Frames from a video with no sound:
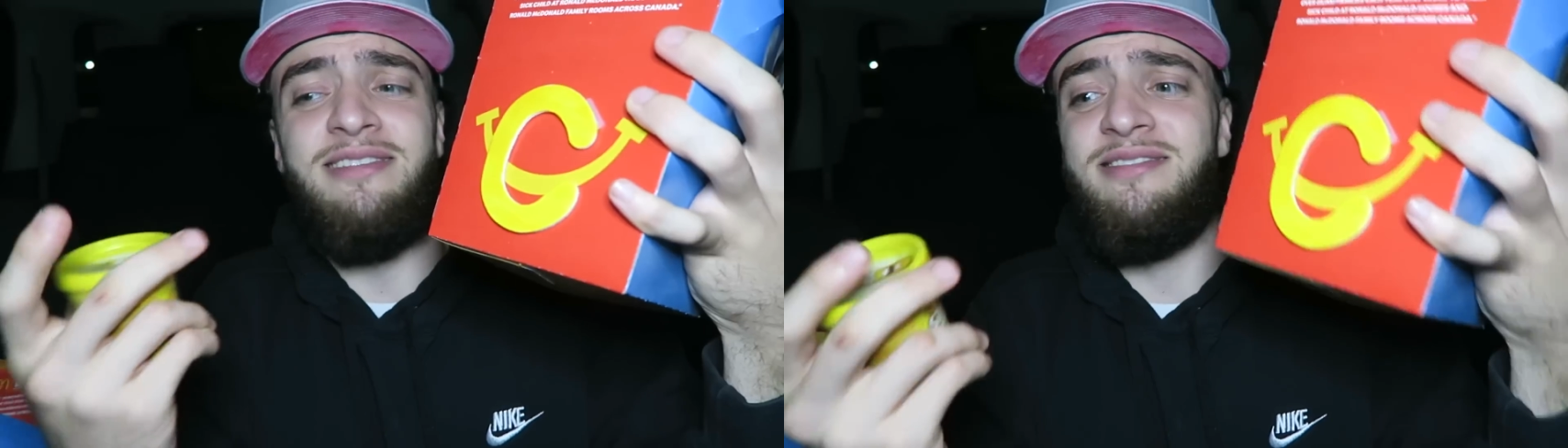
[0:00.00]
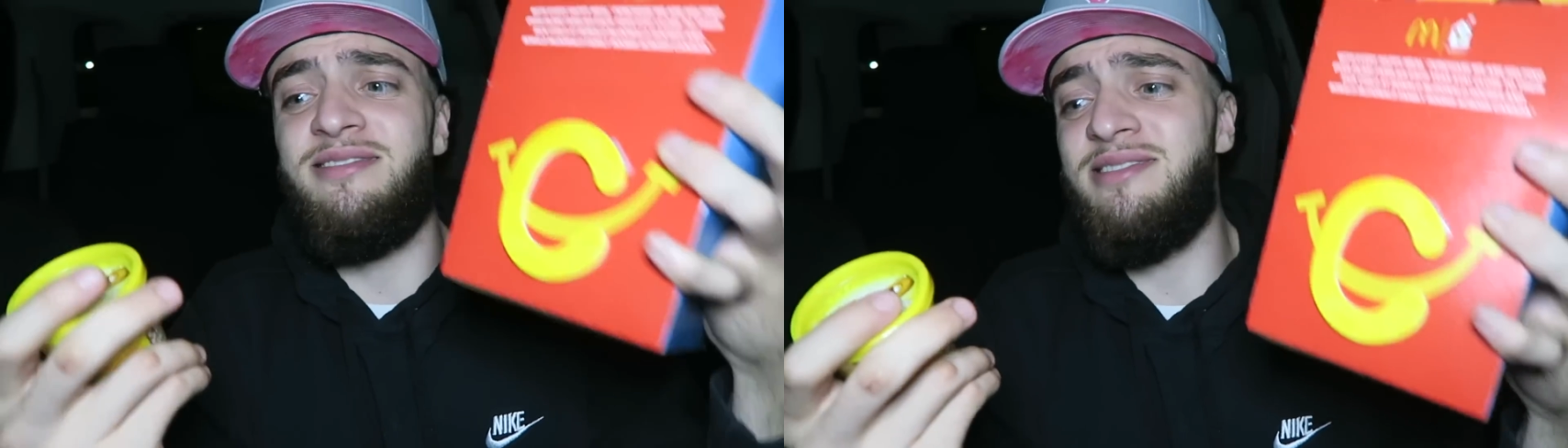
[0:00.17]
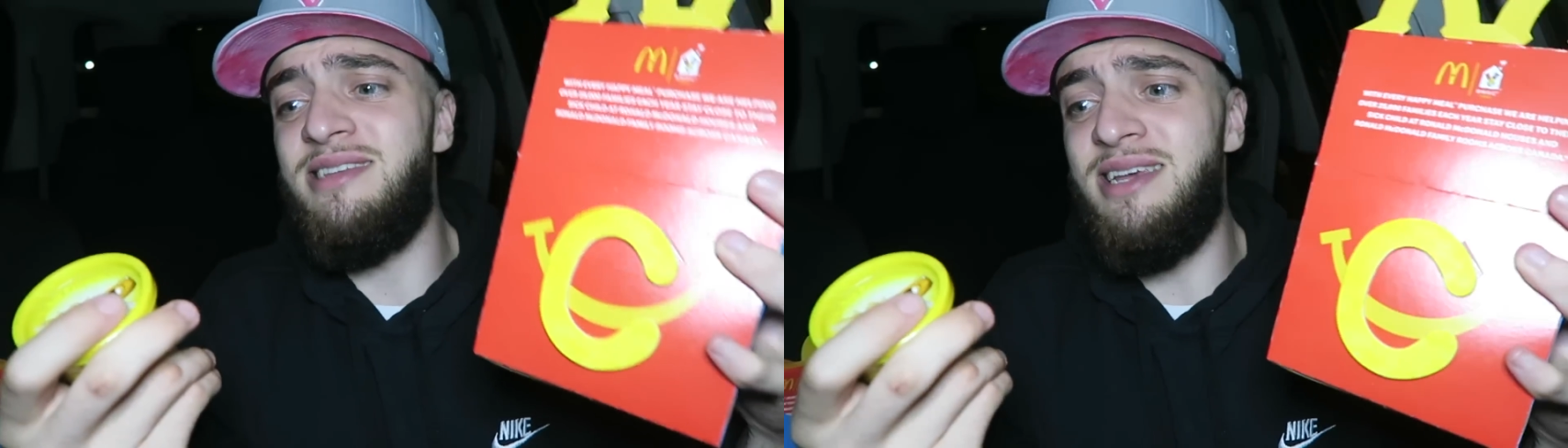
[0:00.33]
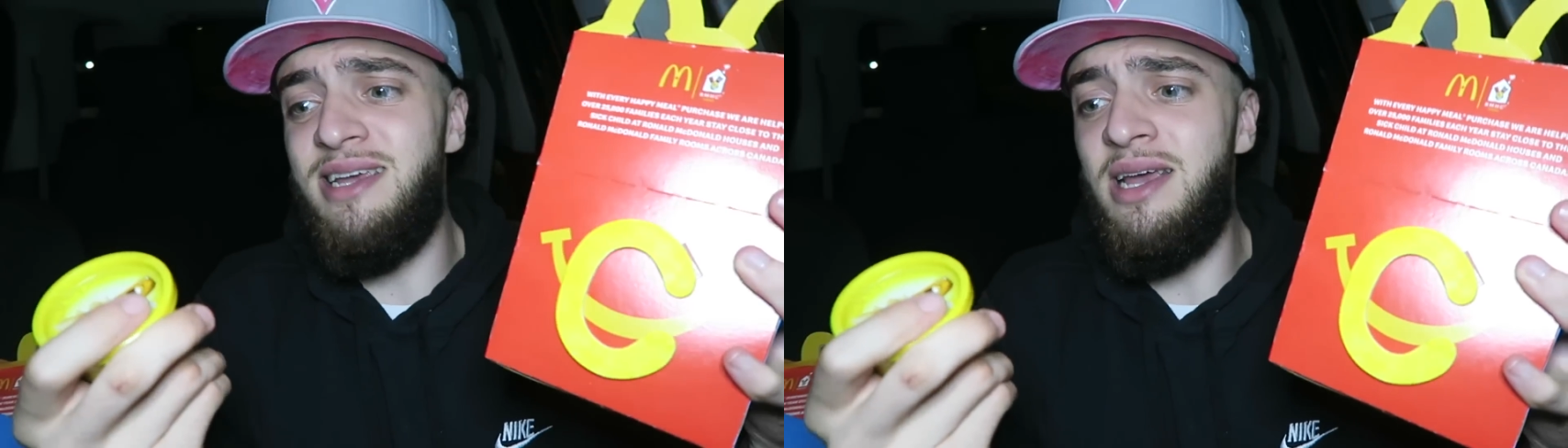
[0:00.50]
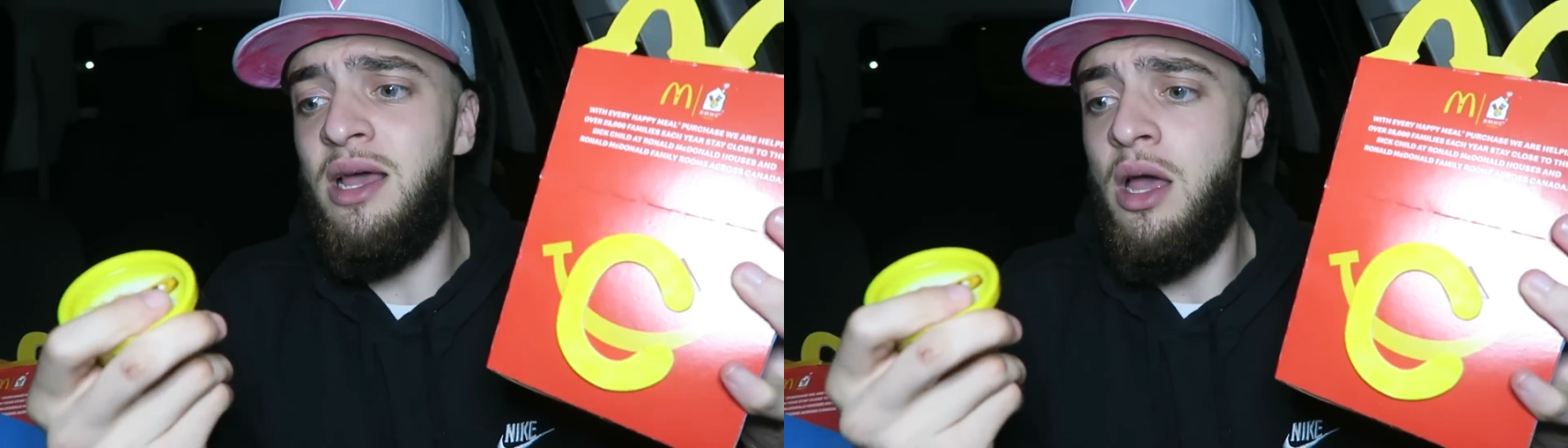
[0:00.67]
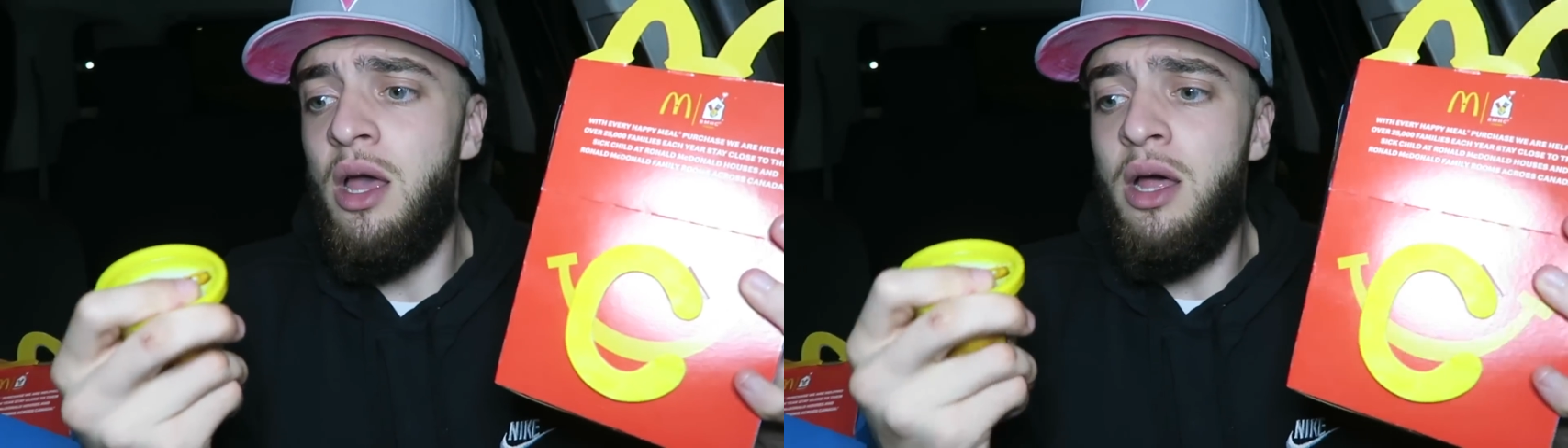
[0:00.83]

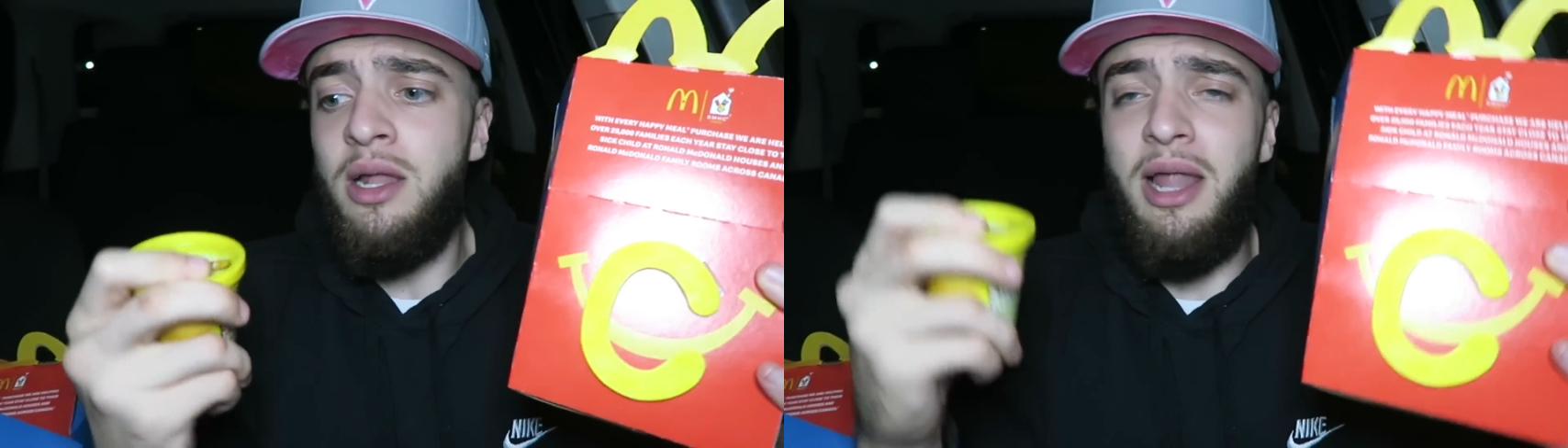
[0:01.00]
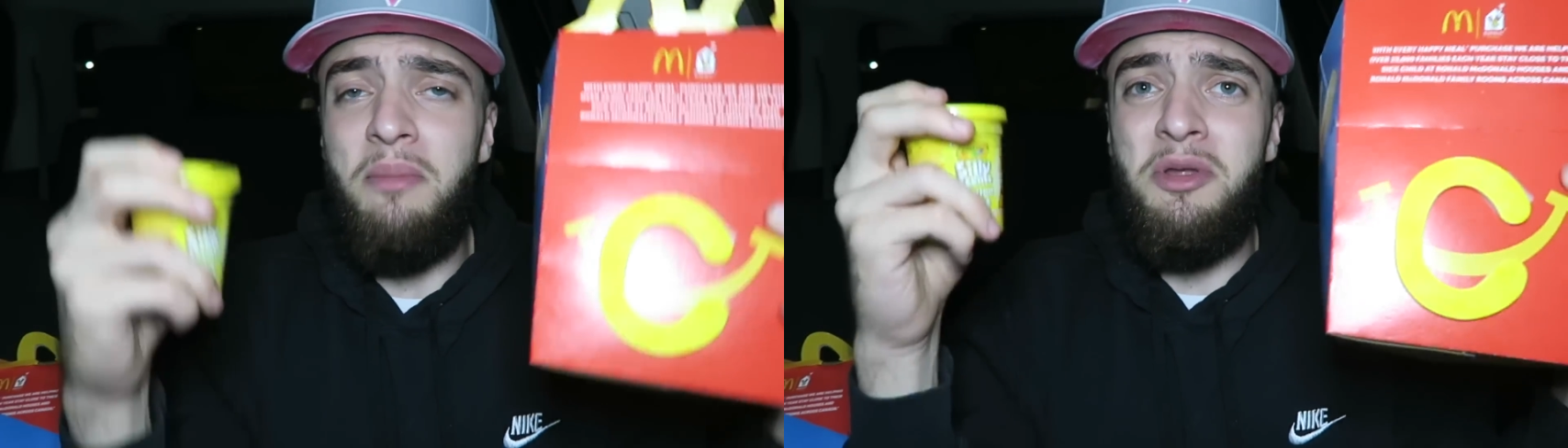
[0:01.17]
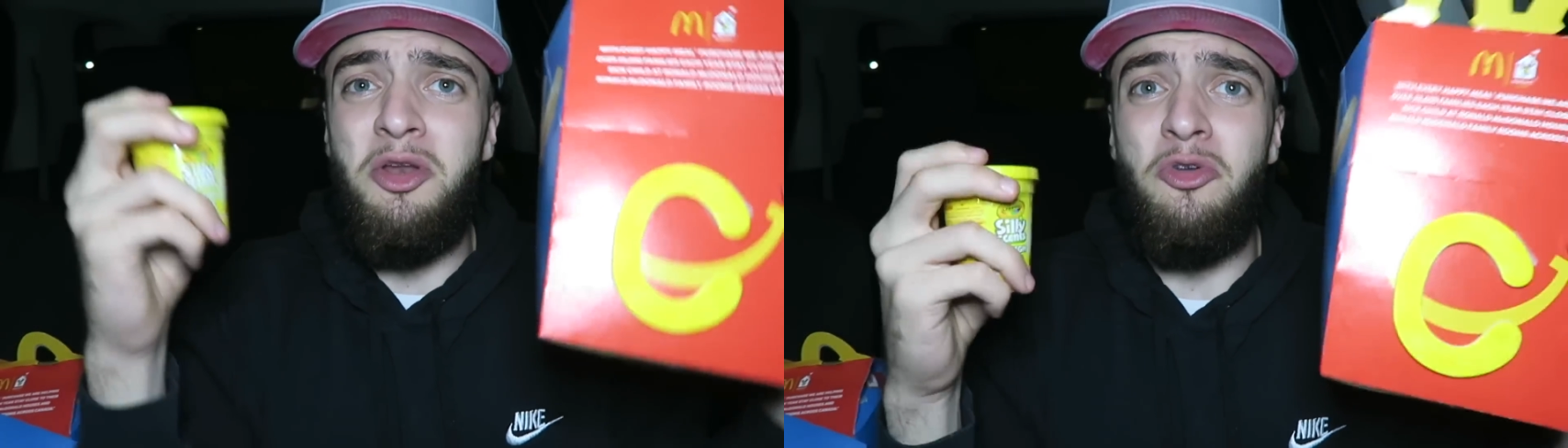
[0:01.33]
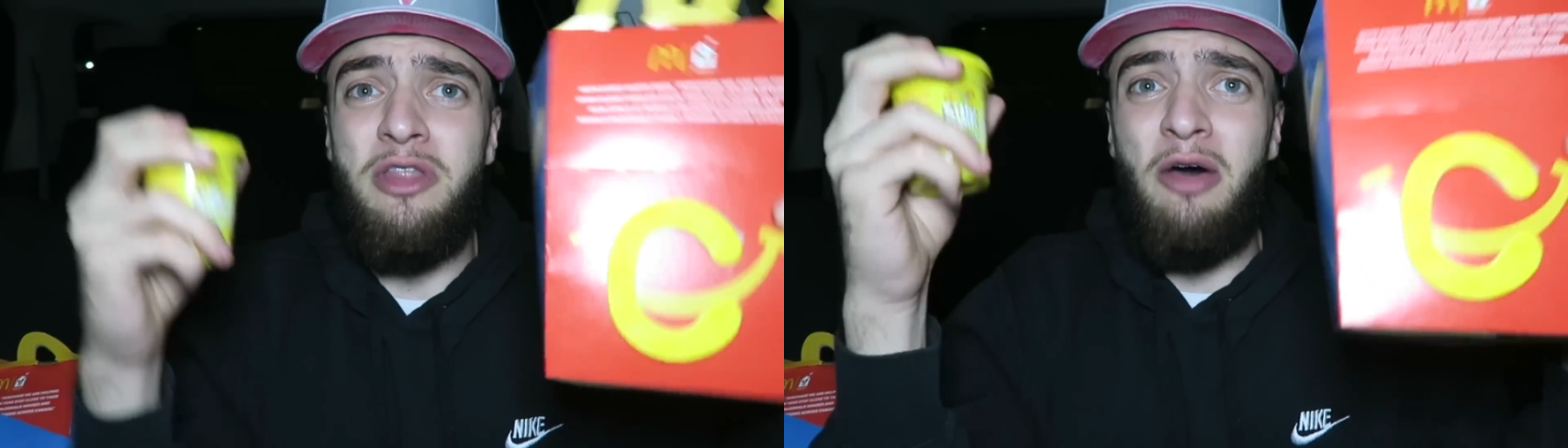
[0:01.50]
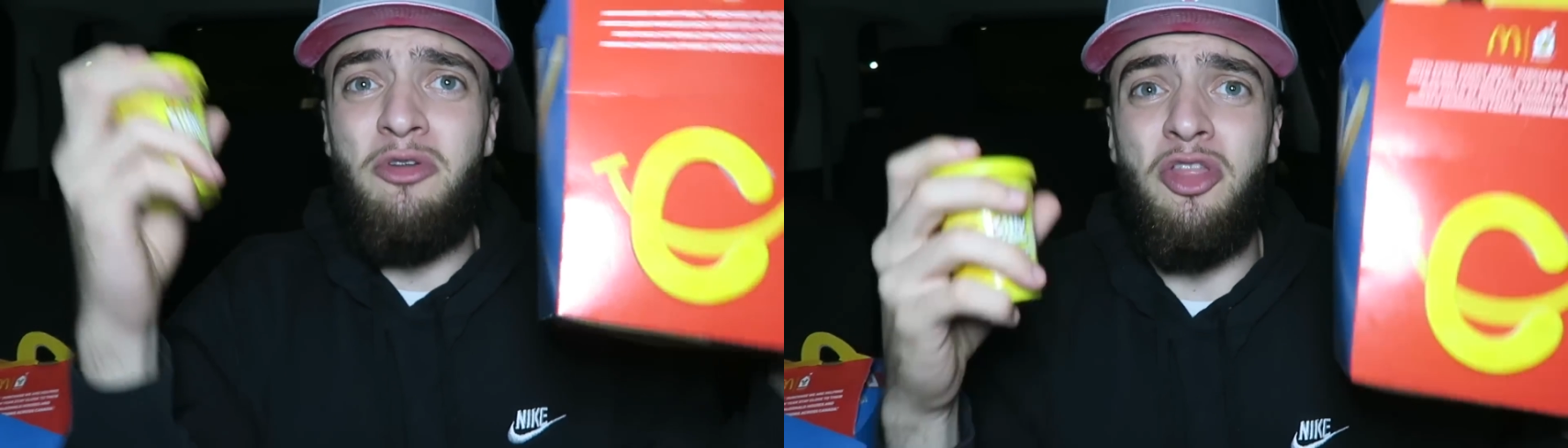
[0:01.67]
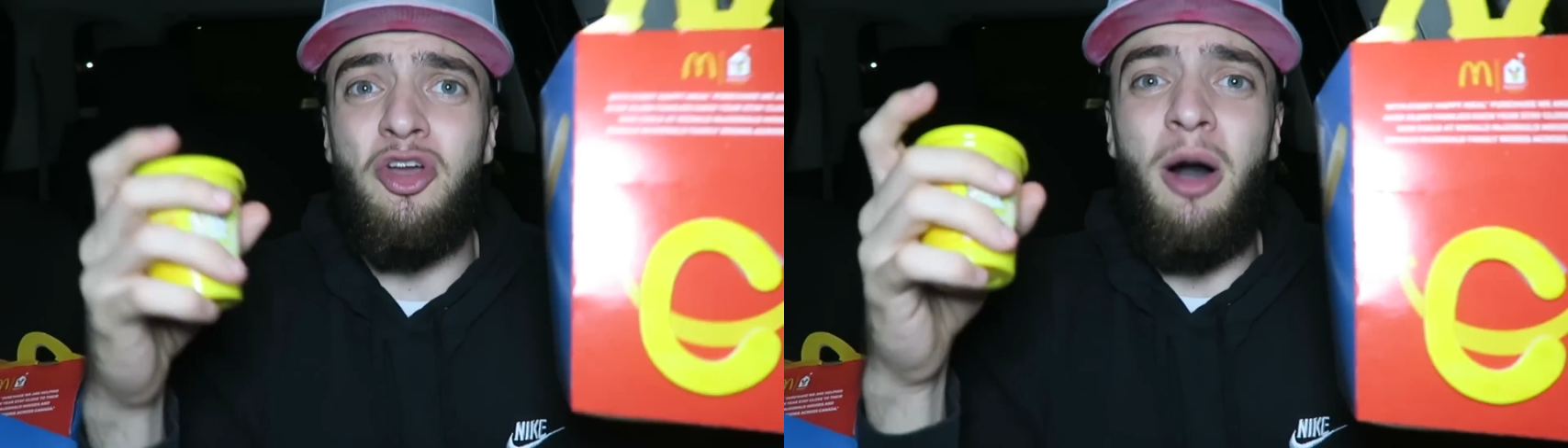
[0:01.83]
C, let me know down in the